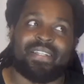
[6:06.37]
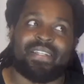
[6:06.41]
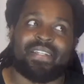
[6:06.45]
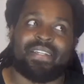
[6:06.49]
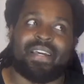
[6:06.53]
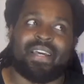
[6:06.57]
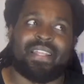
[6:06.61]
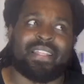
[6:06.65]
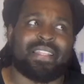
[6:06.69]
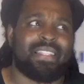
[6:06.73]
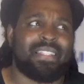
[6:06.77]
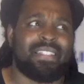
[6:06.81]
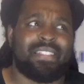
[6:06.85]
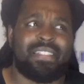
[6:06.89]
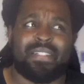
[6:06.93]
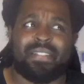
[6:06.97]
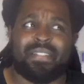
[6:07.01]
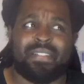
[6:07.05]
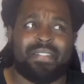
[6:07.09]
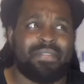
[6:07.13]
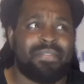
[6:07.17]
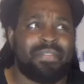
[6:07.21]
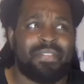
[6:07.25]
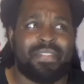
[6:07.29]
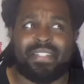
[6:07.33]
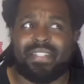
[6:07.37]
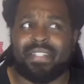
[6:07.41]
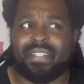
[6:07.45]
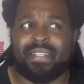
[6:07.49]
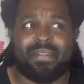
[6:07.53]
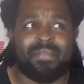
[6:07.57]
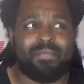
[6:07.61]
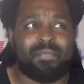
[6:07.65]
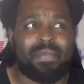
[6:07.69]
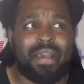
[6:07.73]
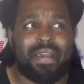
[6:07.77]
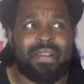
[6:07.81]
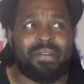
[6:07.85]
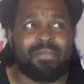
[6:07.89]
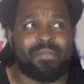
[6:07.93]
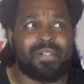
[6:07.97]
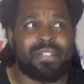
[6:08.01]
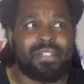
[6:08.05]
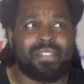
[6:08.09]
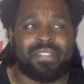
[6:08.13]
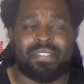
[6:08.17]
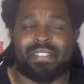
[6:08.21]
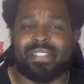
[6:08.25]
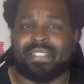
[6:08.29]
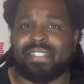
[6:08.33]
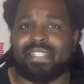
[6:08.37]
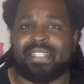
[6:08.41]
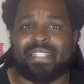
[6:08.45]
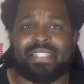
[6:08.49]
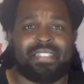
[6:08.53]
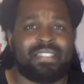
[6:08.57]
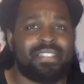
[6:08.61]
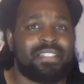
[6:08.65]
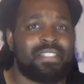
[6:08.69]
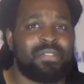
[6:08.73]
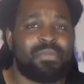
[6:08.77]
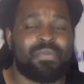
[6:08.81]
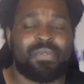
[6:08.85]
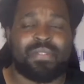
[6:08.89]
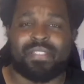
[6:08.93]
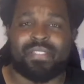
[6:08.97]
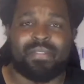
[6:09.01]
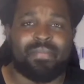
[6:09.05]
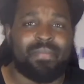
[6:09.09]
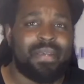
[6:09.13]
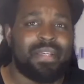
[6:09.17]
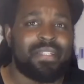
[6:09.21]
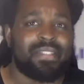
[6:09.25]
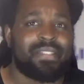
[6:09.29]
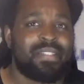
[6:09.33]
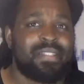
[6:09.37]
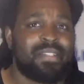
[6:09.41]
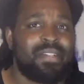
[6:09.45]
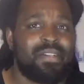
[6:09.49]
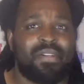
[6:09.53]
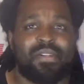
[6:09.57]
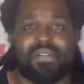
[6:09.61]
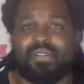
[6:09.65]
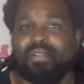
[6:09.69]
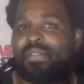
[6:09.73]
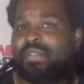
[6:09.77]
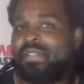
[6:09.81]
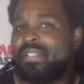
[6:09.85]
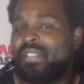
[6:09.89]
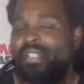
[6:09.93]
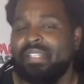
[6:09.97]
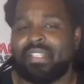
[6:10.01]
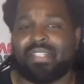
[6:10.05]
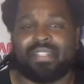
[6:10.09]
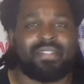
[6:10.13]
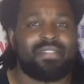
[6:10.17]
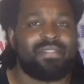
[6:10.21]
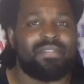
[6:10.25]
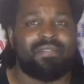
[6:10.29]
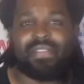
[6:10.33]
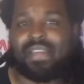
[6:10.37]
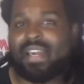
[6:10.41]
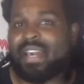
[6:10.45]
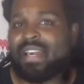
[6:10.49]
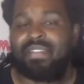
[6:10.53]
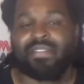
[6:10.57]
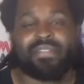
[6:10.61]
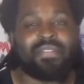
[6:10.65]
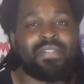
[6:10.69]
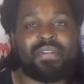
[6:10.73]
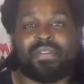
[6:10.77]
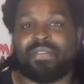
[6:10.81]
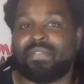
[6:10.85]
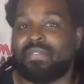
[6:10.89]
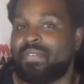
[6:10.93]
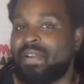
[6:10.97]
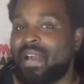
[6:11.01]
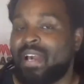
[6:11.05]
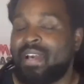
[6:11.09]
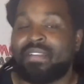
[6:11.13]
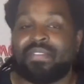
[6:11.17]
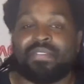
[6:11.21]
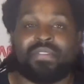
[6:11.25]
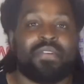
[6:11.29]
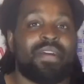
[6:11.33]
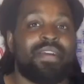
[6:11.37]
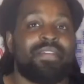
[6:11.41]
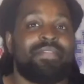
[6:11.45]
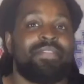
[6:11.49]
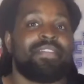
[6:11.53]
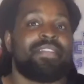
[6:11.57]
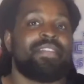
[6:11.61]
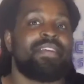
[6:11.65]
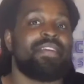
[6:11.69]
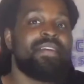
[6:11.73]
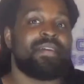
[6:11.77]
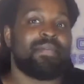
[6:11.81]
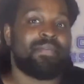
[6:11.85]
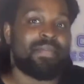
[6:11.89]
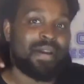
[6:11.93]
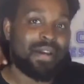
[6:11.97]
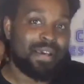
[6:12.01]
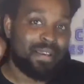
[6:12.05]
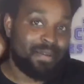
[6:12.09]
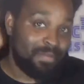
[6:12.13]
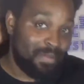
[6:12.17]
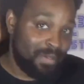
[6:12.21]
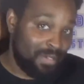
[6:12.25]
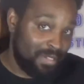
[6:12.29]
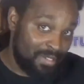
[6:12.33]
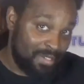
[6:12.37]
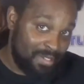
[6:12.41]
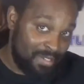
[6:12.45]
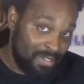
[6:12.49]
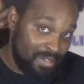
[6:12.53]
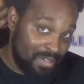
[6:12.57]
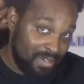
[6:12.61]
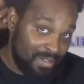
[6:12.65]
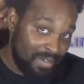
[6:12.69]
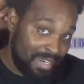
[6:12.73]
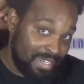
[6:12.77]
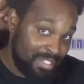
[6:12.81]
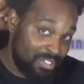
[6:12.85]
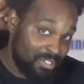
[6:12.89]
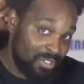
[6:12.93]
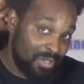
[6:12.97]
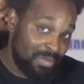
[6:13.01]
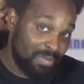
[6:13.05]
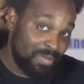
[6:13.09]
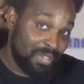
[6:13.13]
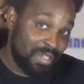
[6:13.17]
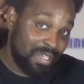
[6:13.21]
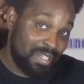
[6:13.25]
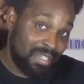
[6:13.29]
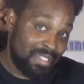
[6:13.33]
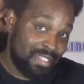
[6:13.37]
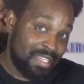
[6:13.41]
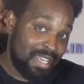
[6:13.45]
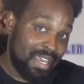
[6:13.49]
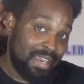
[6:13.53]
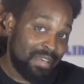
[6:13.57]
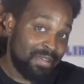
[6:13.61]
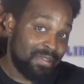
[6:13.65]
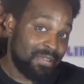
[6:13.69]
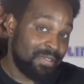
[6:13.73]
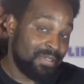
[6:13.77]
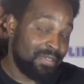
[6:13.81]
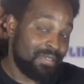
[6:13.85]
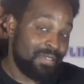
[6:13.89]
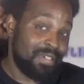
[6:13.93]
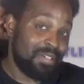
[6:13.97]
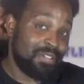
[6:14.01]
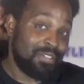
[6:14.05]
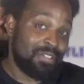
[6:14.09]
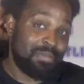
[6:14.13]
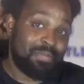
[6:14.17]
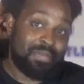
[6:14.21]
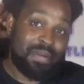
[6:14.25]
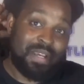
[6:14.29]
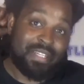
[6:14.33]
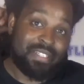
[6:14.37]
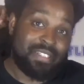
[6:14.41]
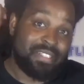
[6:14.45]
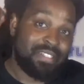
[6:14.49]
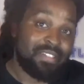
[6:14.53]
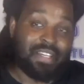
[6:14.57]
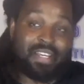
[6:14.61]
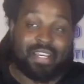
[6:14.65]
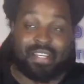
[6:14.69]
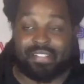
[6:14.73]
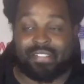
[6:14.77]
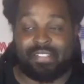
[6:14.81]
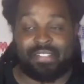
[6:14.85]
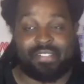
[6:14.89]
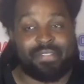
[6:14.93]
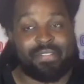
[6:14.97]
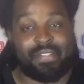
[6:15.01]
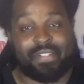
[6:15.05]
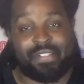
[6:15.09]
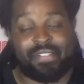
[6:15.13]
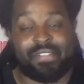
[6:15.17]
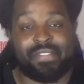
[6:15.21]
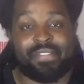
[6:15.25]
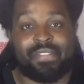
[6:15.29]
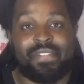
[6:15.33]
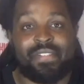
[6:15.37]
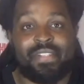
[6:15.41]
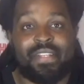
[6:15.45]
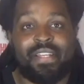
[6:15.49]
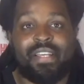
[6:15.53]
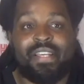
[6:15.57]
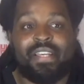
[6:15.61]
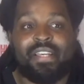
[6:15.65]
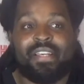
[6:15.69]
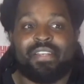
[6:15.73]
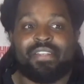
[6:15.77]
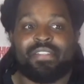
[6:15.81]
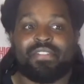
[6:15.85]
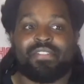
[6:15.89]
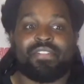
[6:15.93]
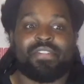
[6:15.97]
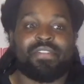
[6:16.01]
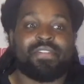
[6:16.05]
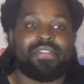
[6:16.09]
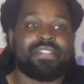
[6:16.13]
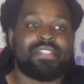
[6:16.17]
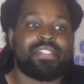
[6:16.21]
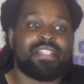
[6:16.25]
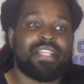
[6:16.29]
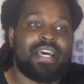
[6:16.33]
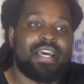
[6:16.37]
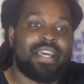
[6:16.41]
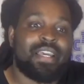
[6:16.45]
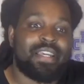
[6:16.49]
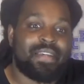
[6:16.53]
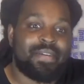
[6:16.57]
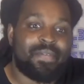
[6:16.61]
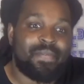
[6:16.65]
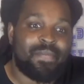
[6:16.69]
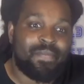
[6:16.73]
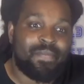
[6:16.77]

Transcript: I think she defended it mighty once, and then she went to Mexico, and then I don't know. I don't know everything about it, but you know, they stripped her of the title. You know, she probably still has the original. So it's like,